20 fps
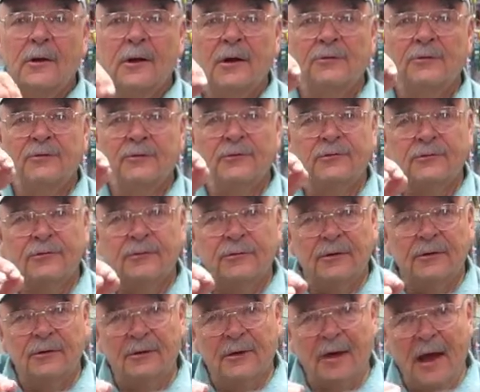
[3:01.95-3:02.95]
is just
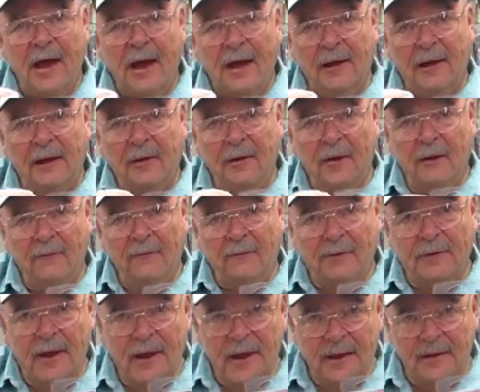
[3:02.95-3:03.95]
hanging off
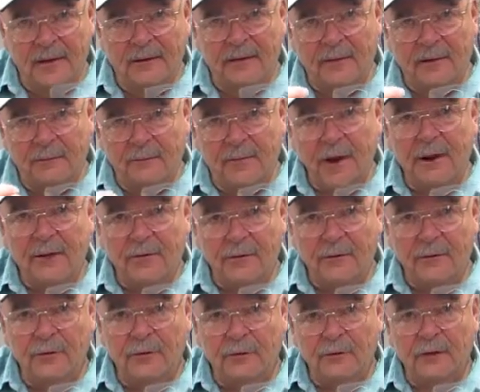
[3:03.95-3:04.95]
the bend of
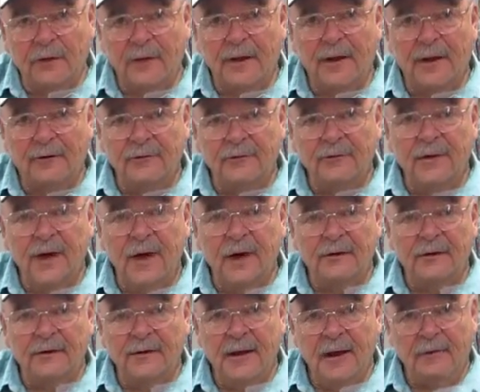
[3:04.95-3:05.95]
the hook and it's
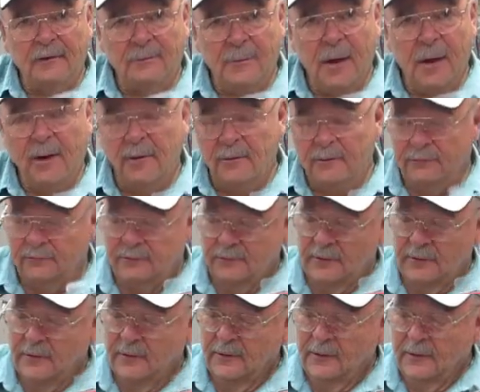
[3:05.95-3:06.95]
not exposed.
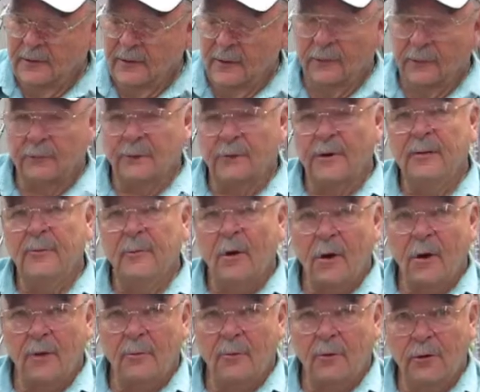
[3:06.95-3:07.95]
On the
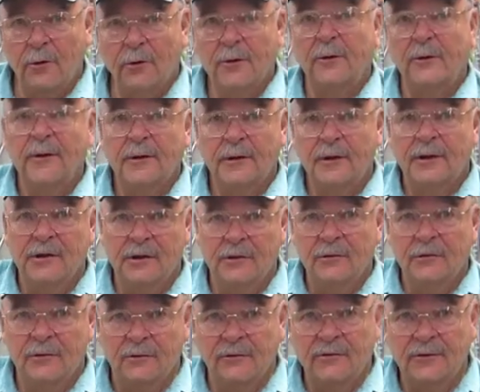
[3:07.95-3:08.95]
rebarb hook, you
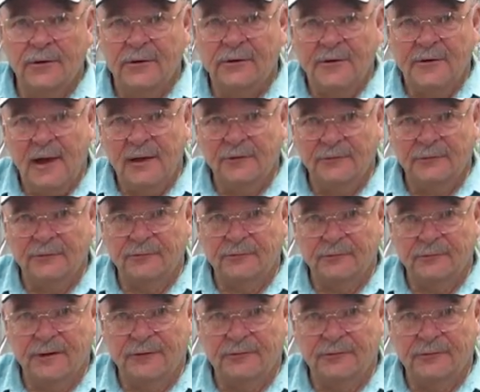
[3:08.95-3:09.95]
use it Texas
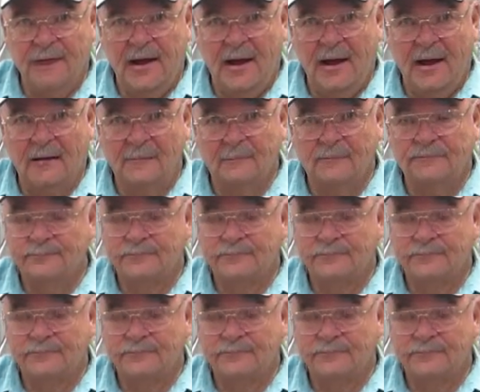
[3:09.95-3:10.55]
rig style.